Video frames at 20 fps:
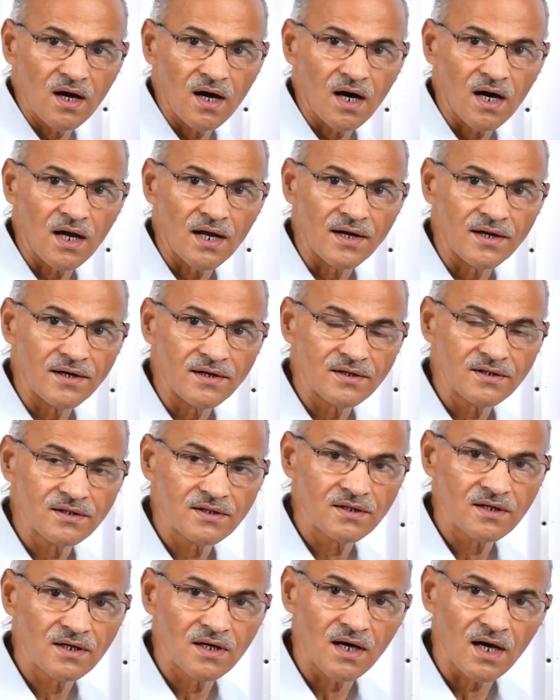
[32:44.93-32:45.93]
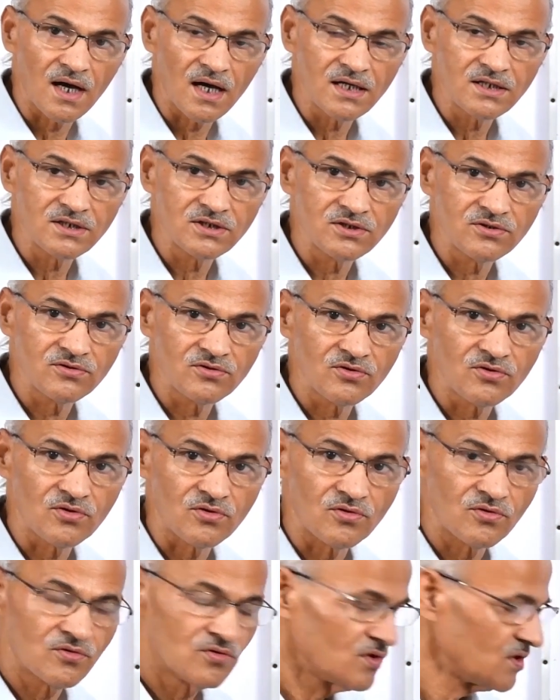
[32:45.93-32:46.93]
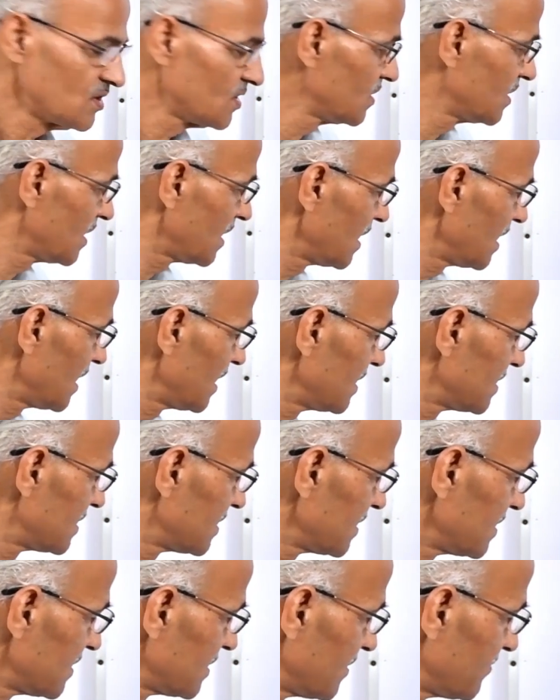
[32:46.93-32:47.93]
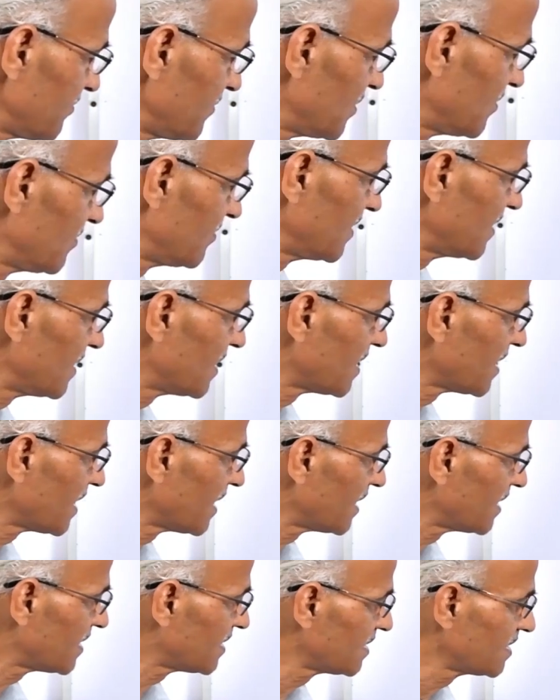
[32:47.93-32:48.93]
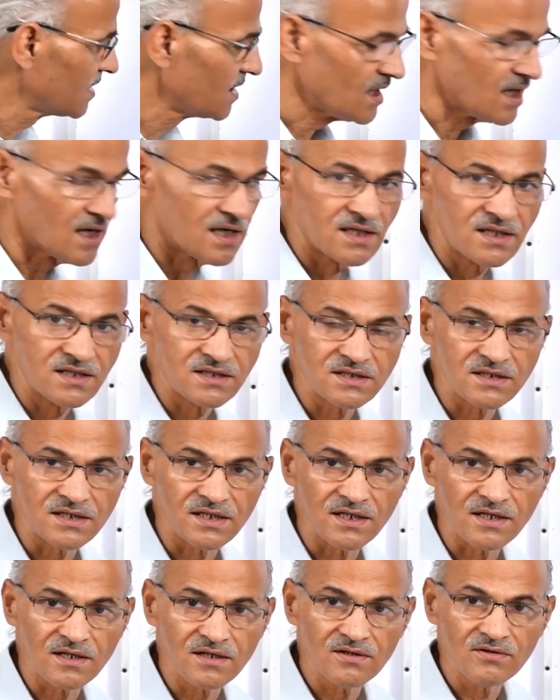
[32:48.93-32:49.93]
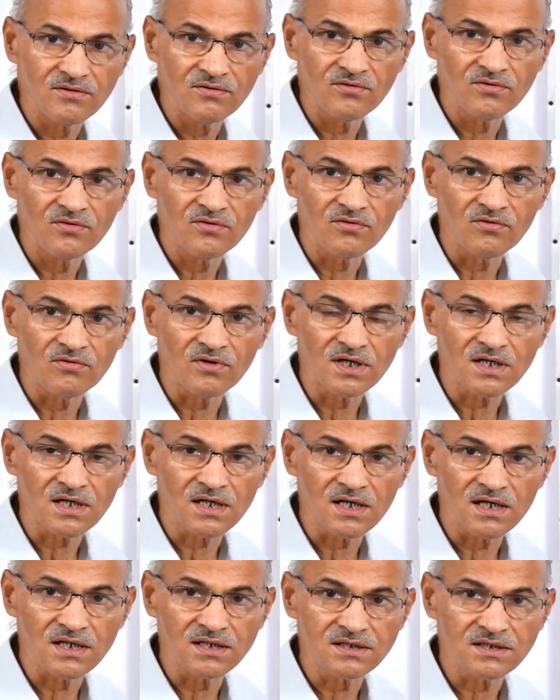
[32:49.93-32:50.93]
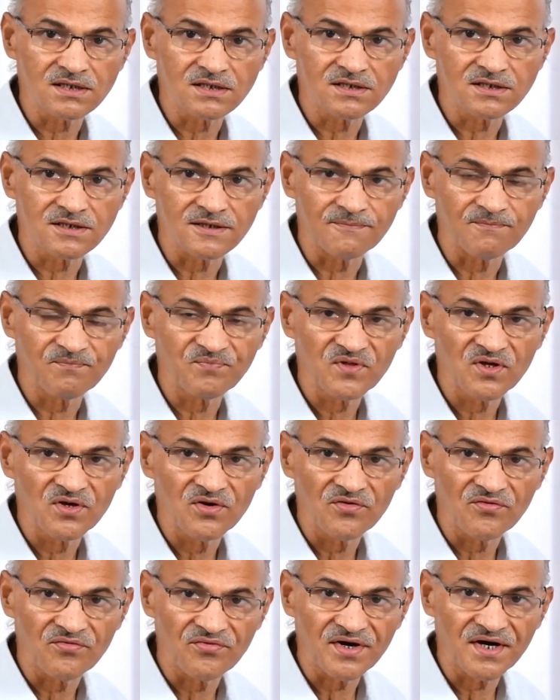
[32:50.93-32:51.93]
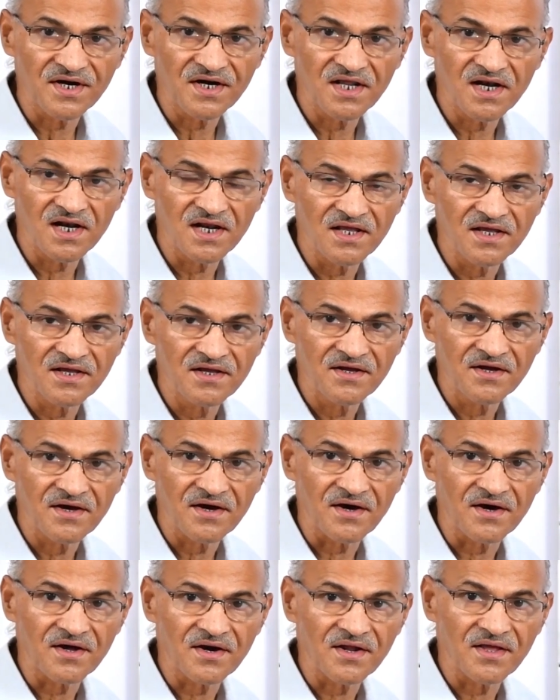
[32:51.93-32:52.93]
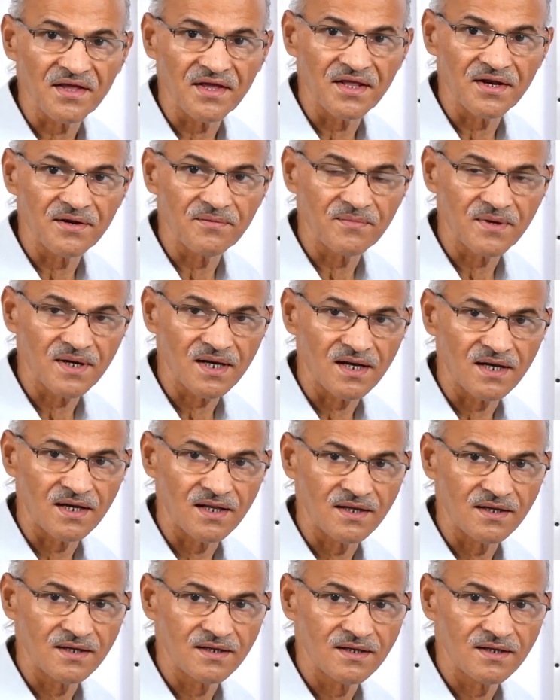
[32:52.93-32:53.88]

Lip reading: And as you know, the relationship between rat and snake, what relationship? Friendly or enemically?